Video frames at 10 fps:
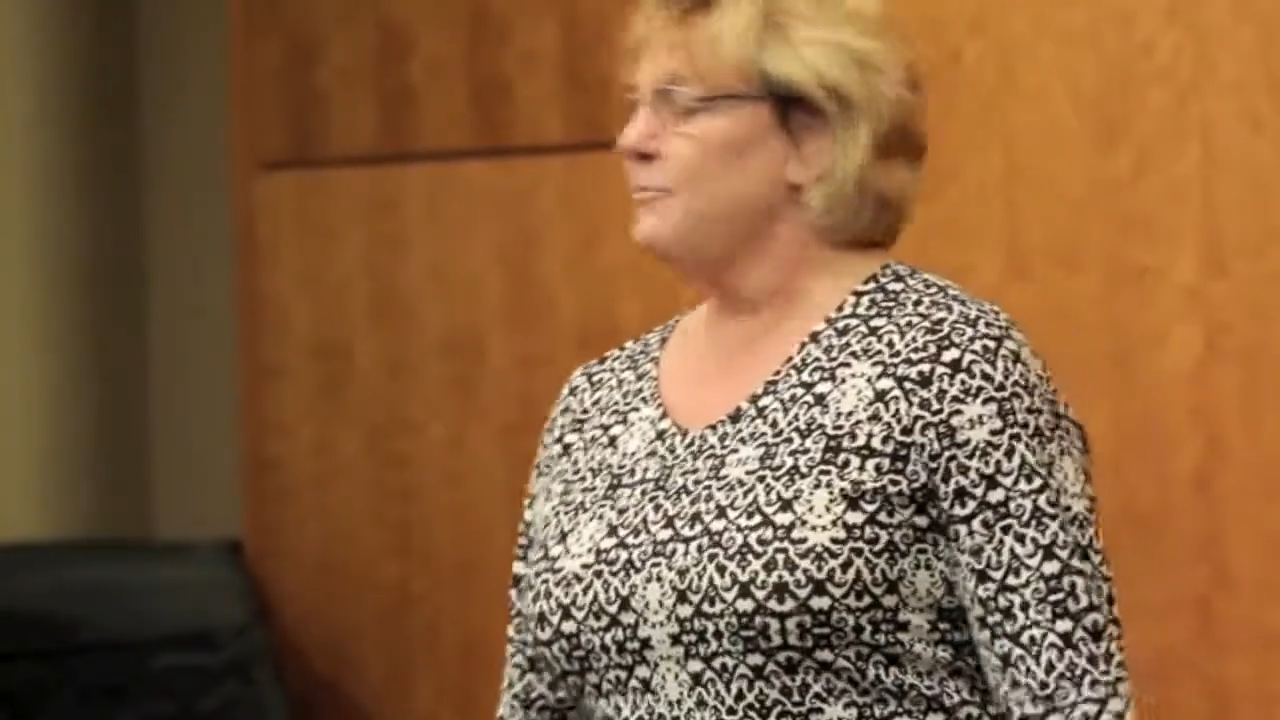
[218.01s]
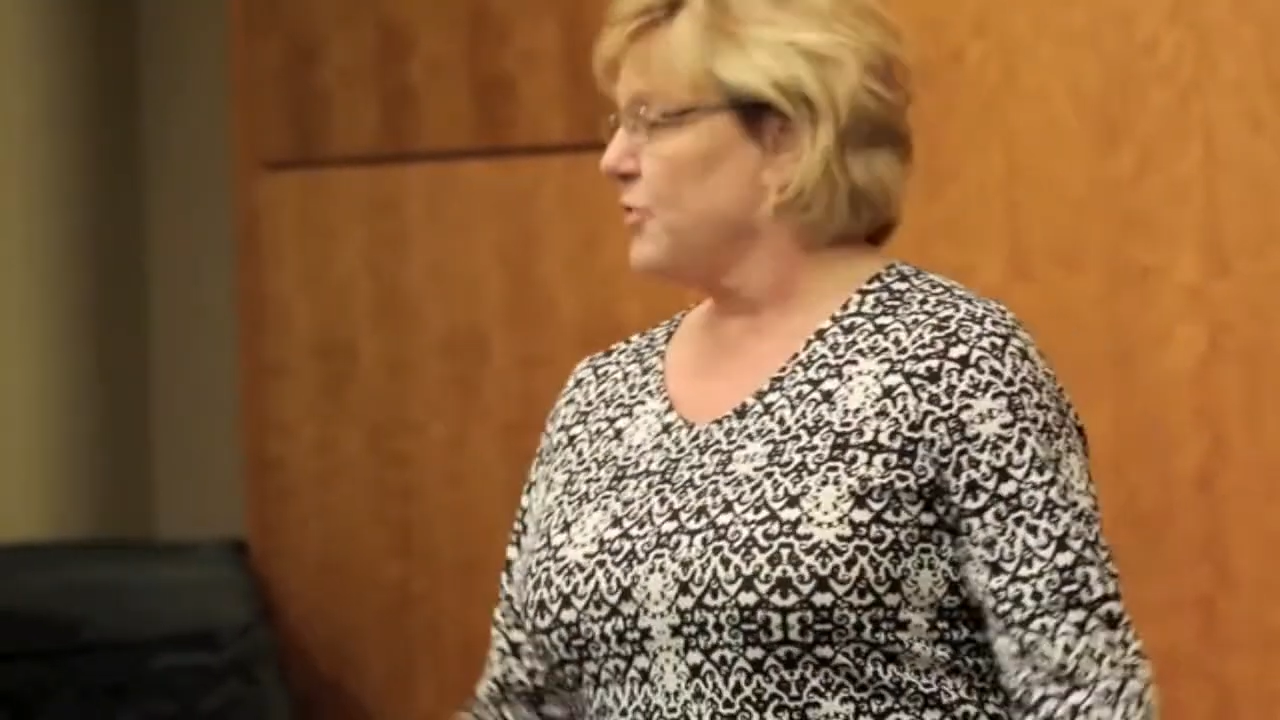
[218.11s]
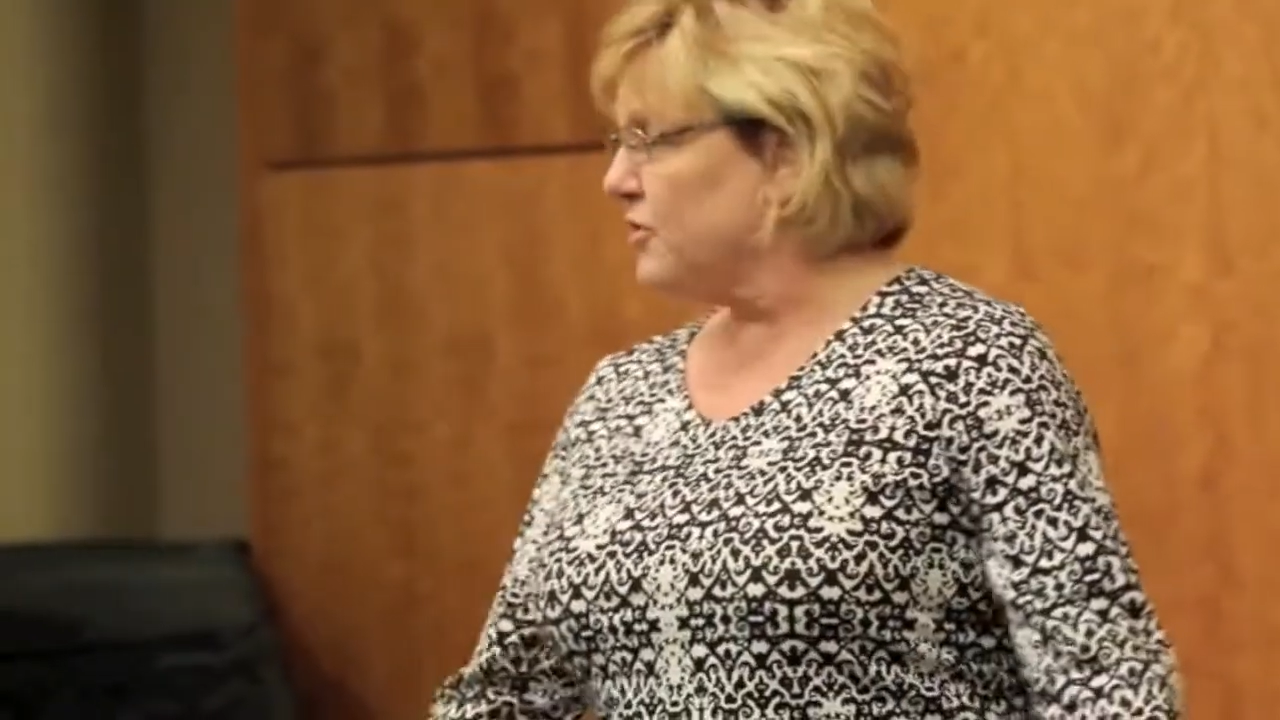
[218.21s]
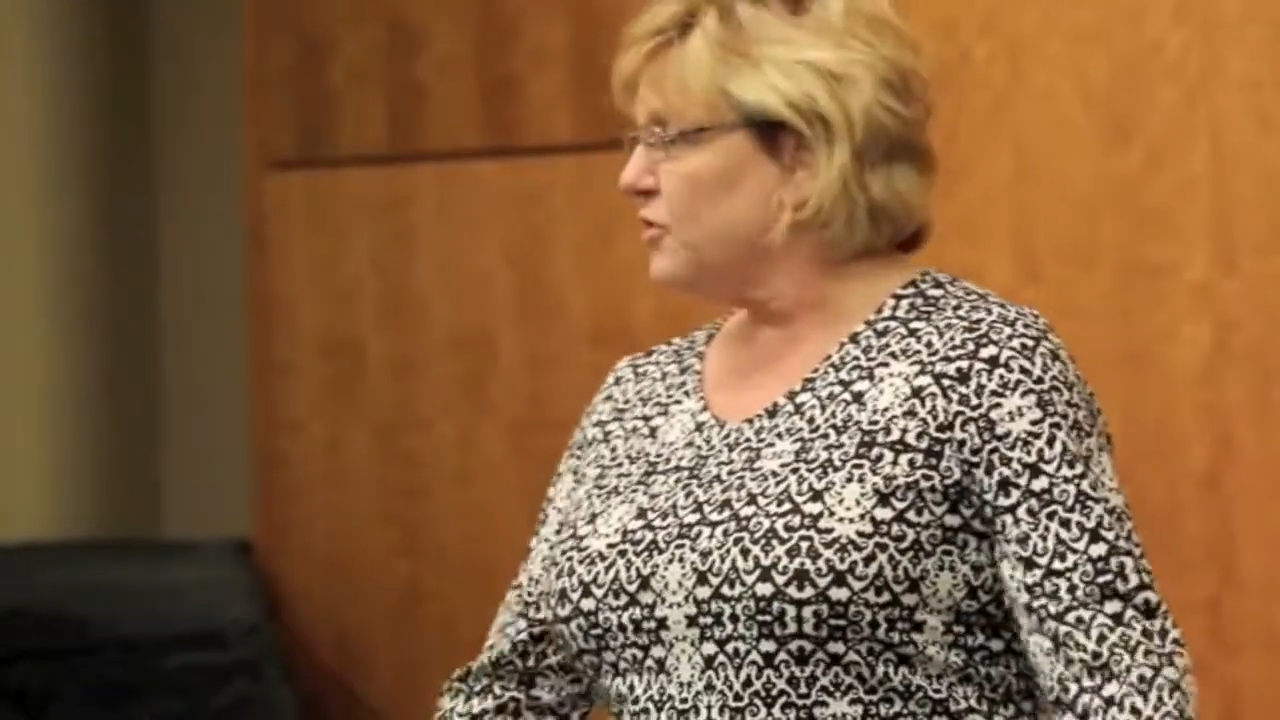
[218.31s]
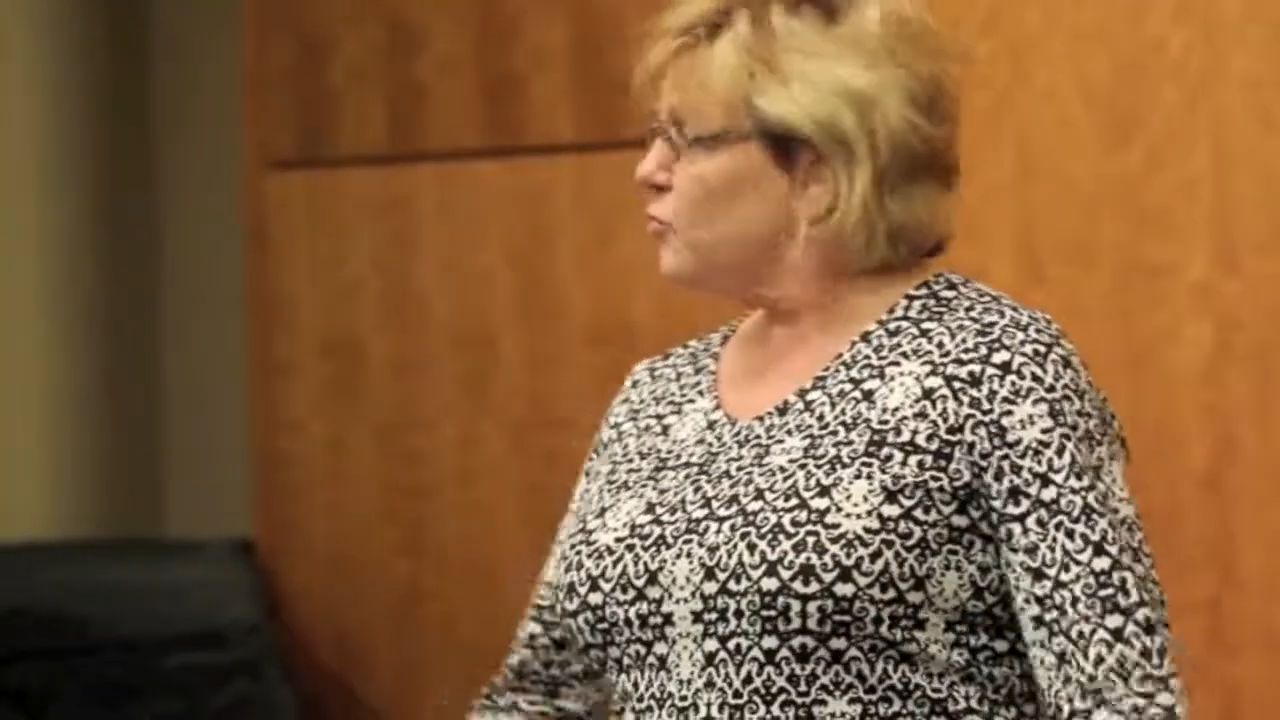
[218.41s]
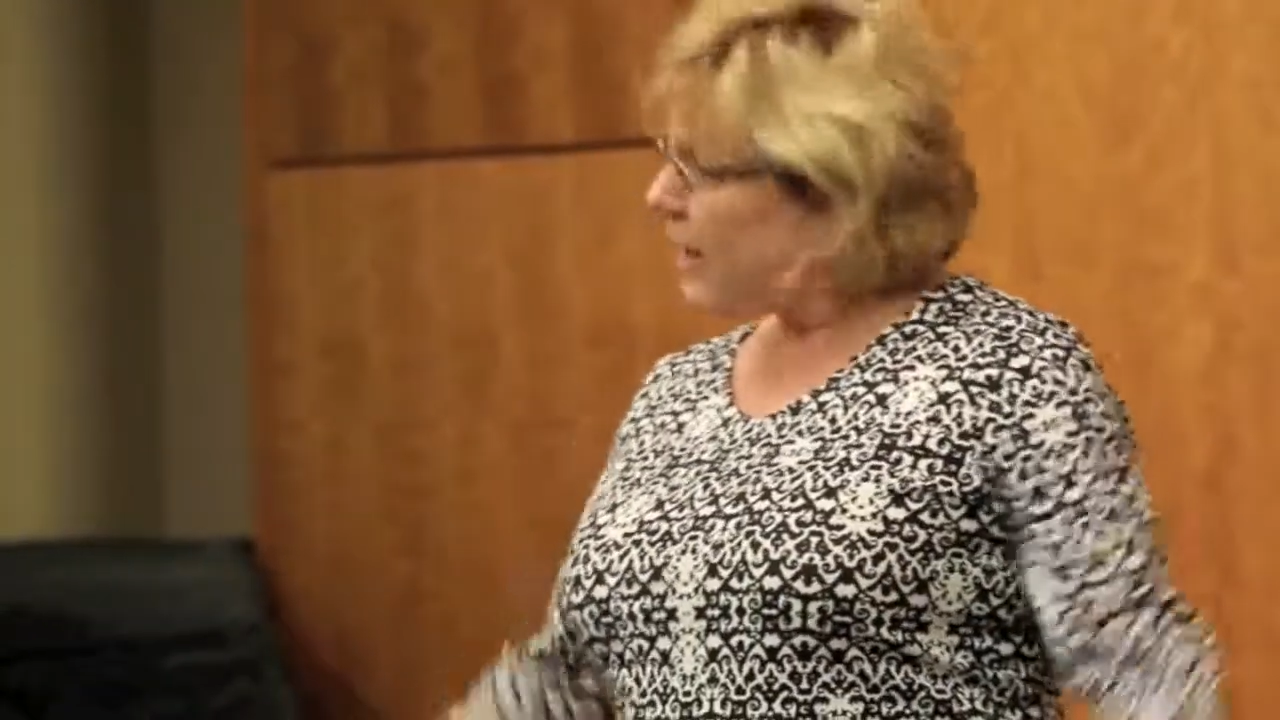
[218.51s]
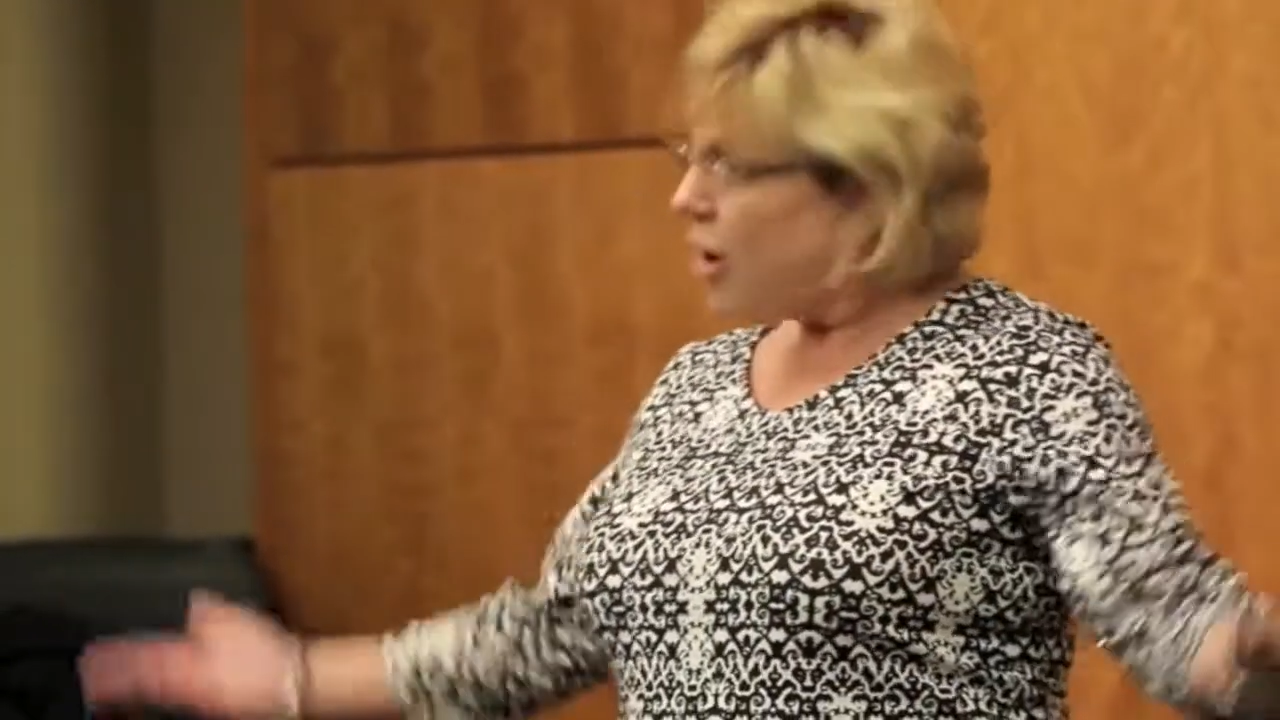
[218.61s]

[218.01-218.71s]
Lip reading: And Bernhard